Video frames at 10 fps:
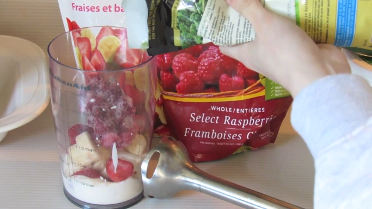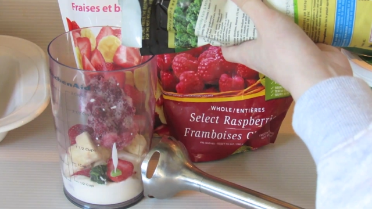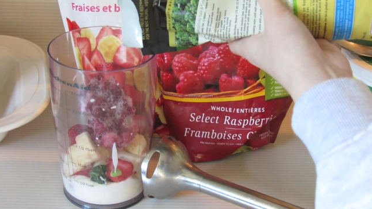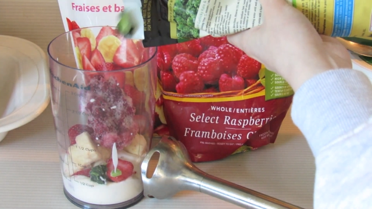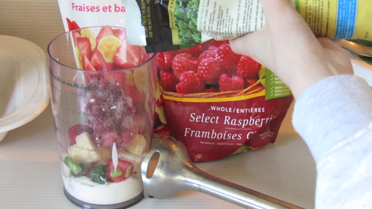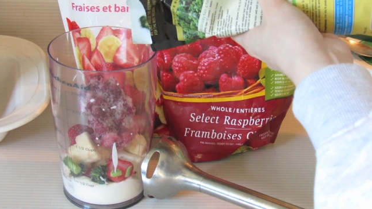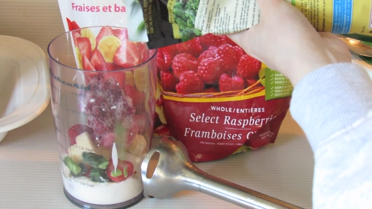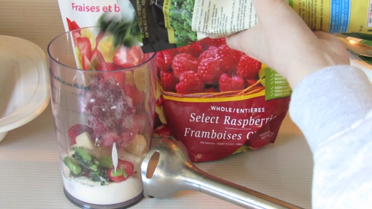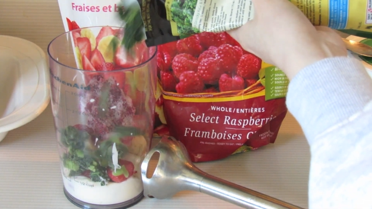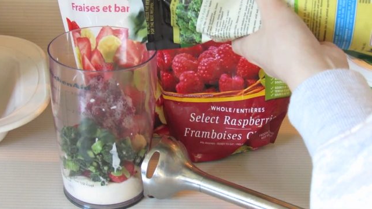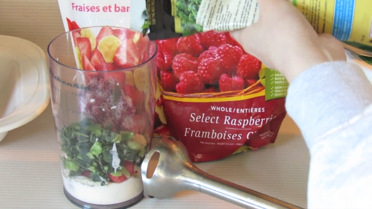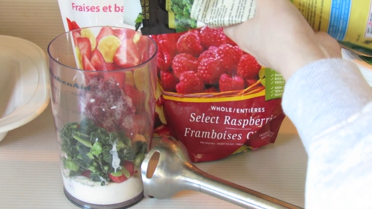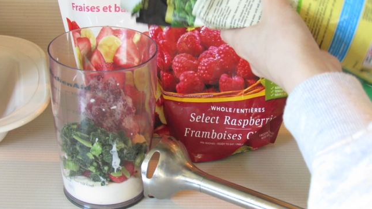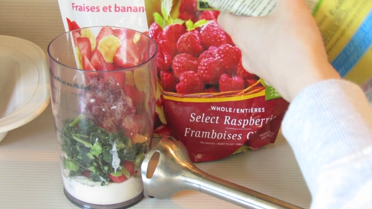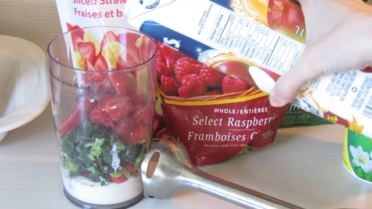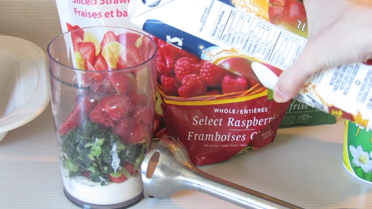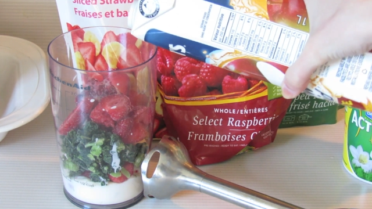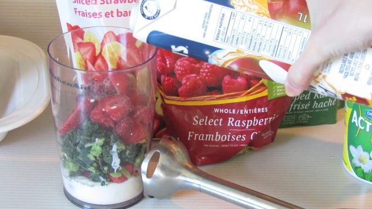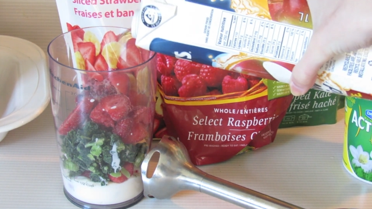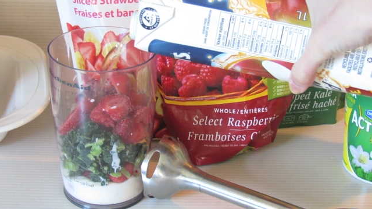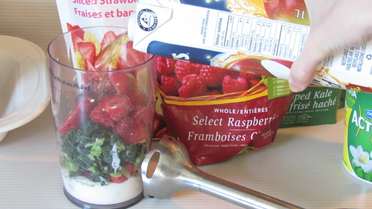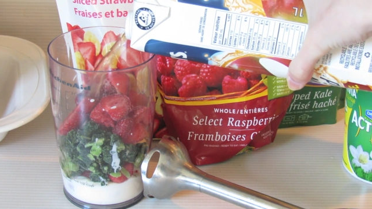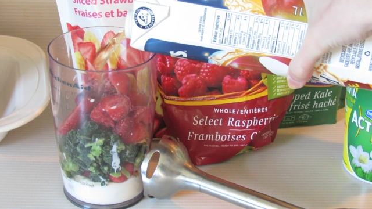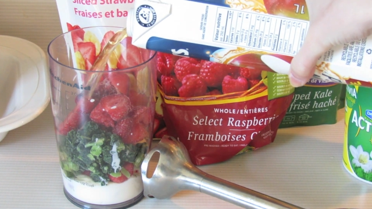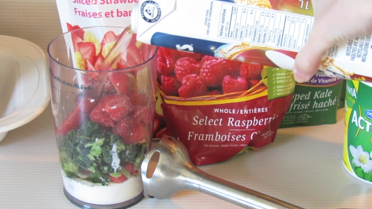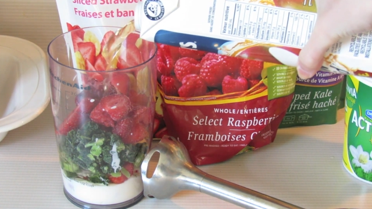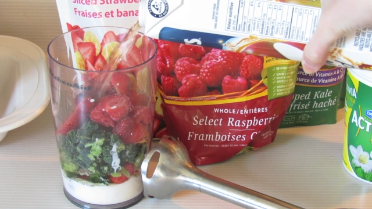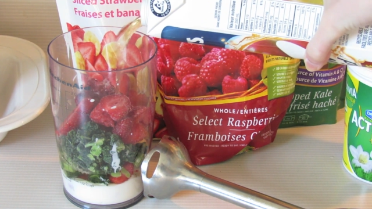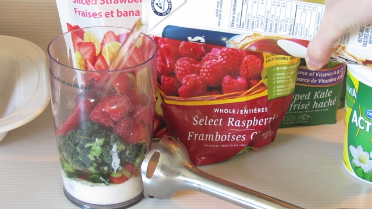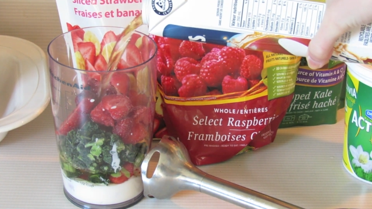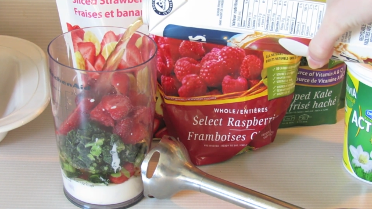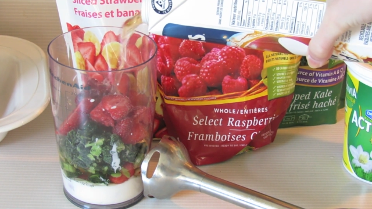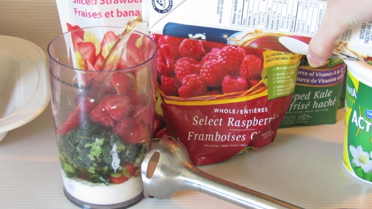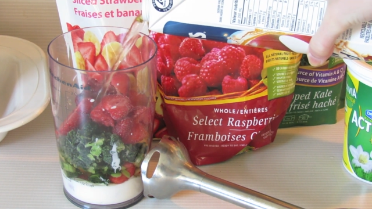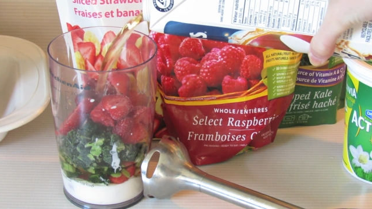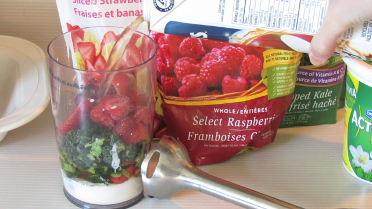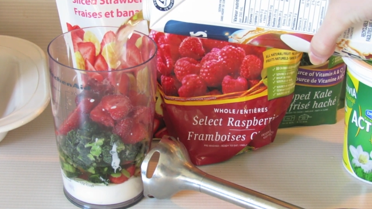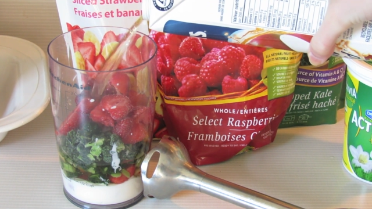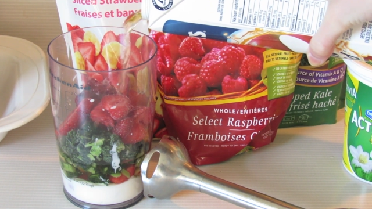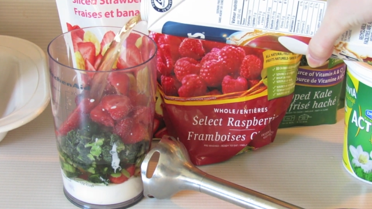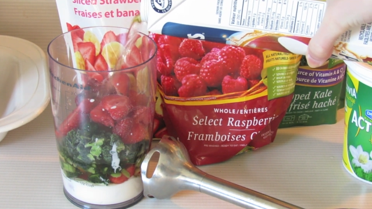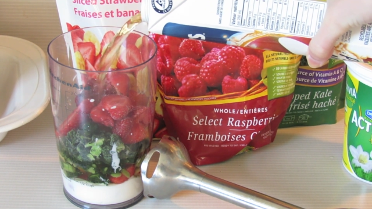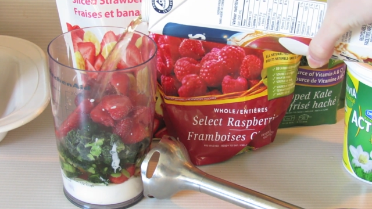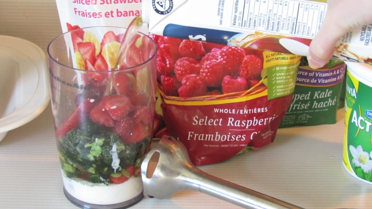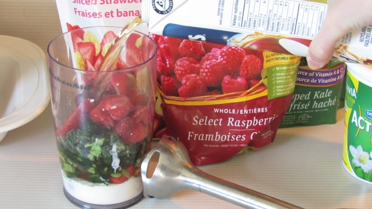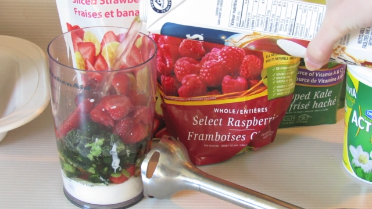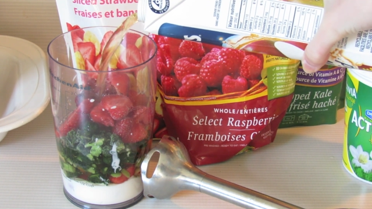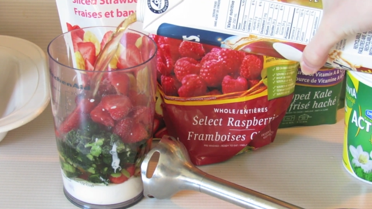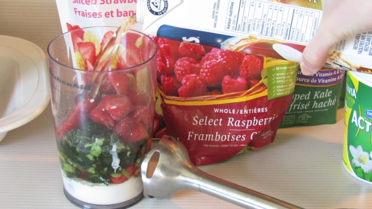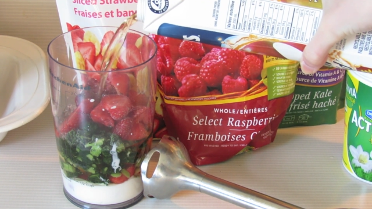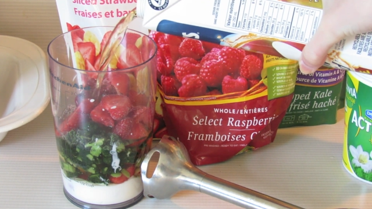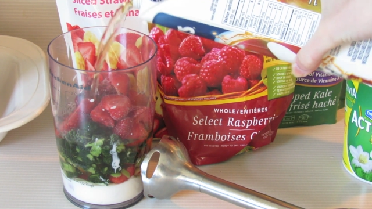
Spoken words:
[unreadable: no face in view]